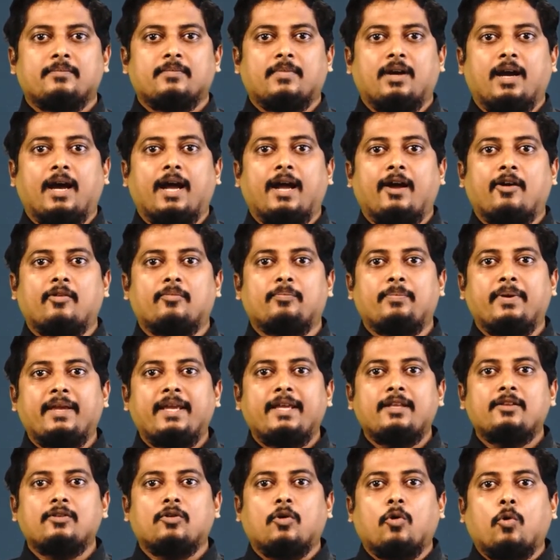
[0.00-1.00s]
I have
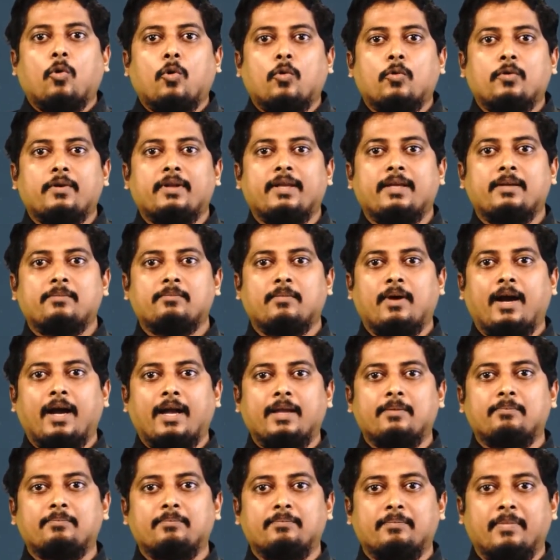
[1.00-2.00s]
been owning
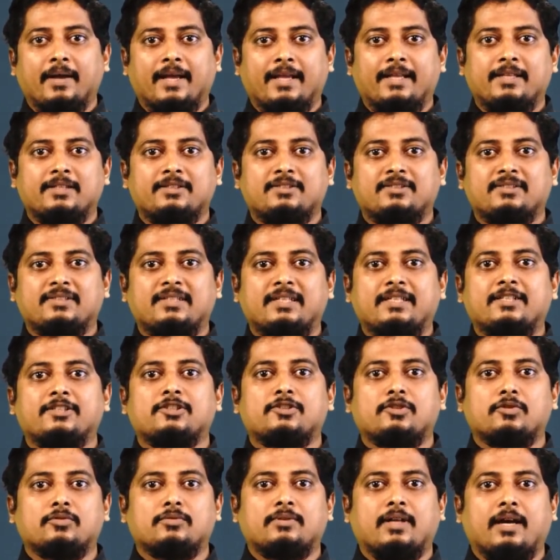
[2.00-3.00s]
my Benz since
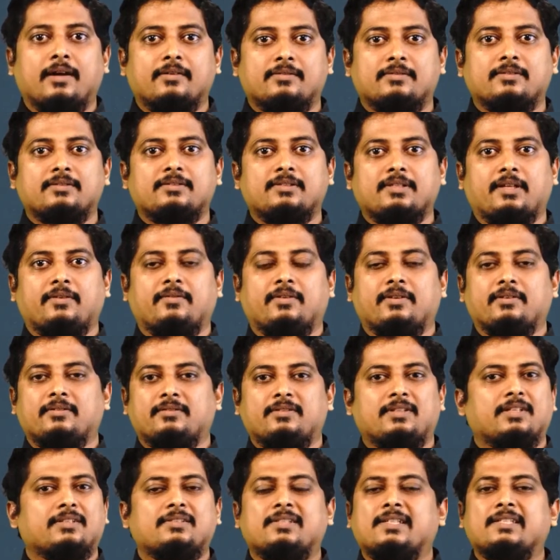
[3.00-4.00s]
2007.
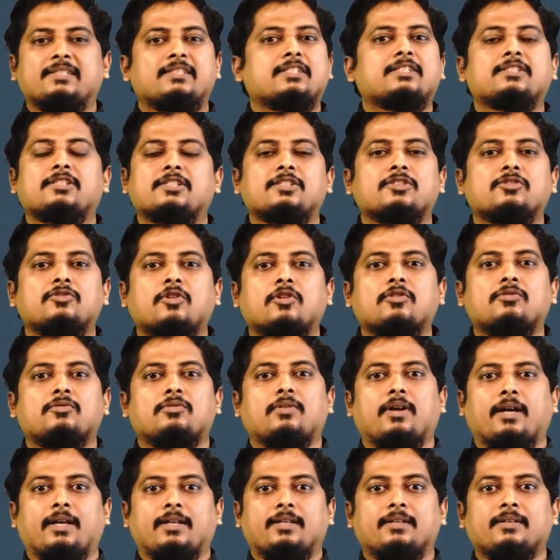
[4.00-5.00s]
The sentence is not
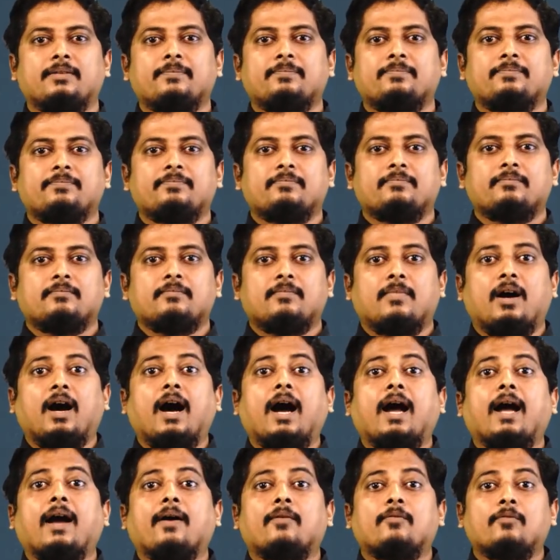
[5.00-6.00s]
right. I
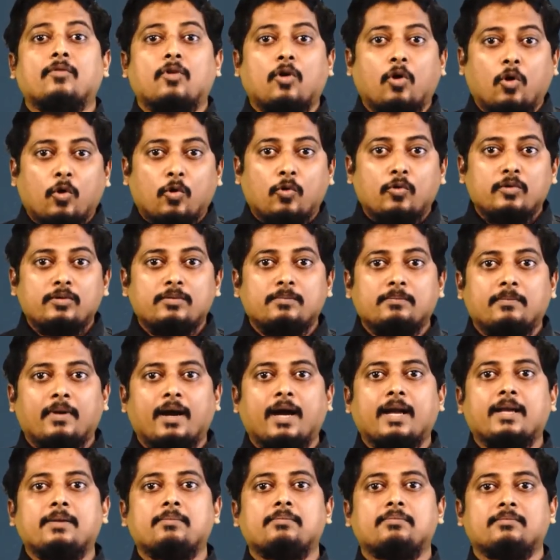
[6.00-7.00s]
have owned
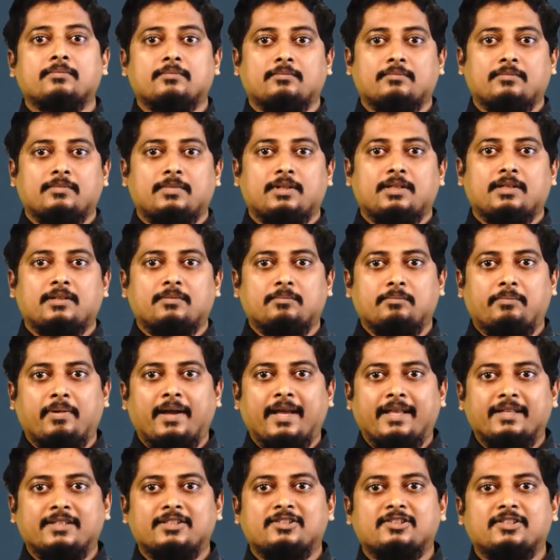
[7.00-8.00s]
my
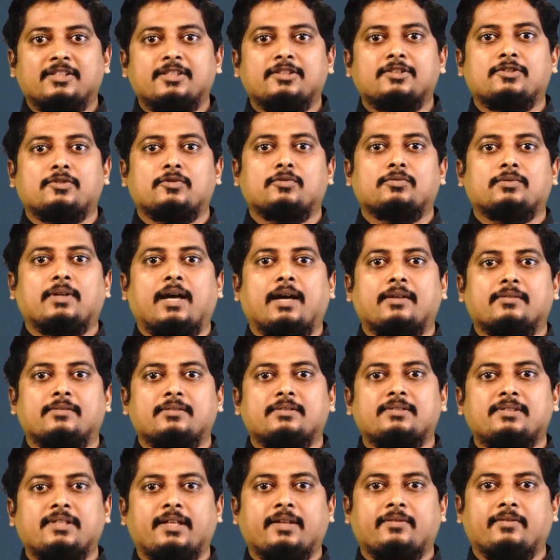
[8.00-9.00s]
Benz since
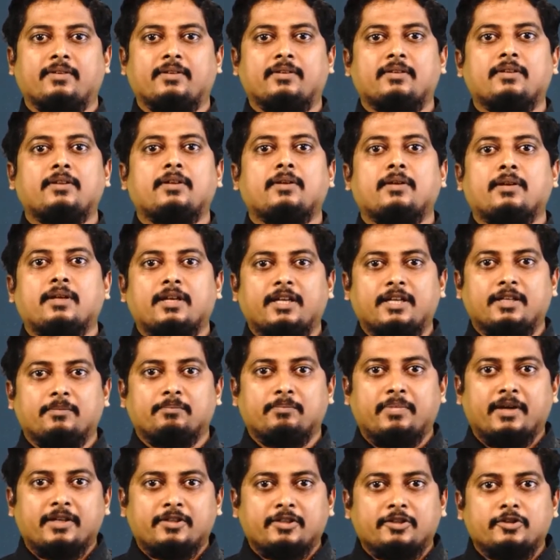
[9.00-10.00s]
2007.
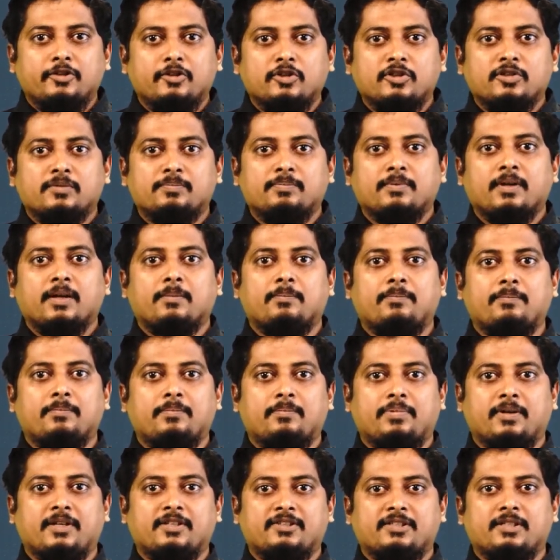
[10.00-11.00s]
Better use
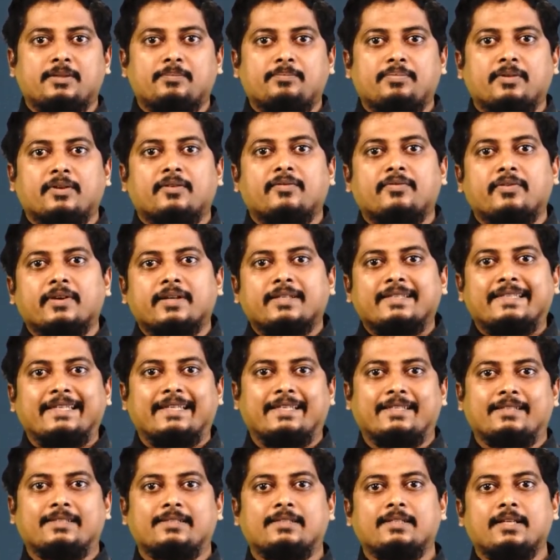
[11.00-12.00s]
present perfect
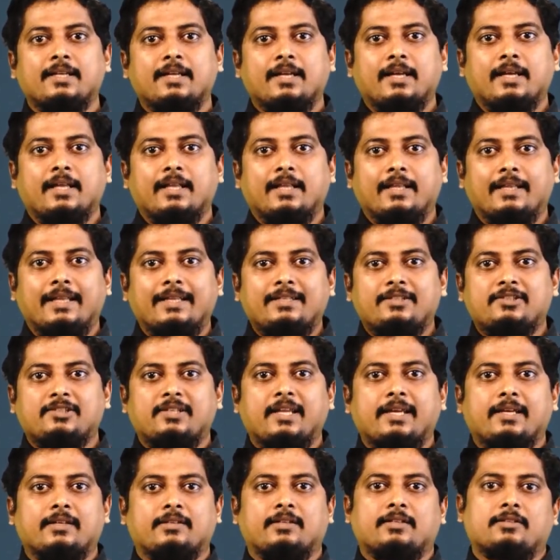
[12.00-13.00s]
tense. Let's
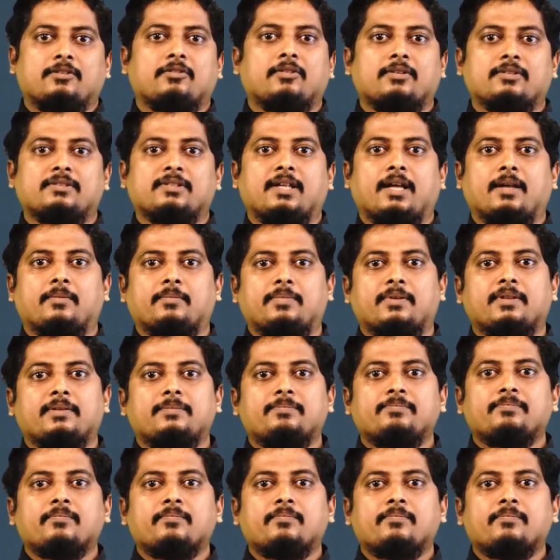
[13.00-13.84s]
take another example.